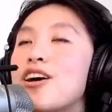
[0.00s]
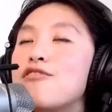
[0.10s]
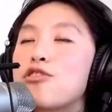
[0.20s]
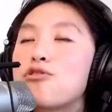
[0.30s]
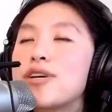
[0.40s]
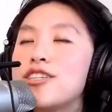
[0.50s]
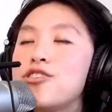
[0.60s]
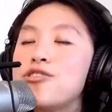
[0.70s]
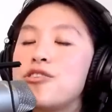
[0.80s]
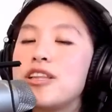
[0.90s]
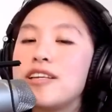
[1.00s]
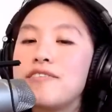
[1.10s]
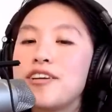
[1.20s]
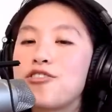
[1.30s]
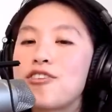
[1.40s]
of original
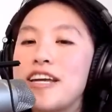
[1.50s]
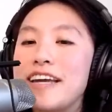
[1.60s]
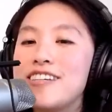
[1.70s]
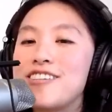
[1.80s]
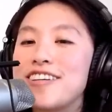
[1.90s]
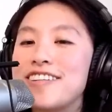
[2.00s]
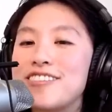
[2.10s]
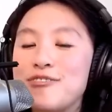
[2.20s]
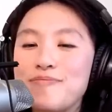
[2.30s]
living creation.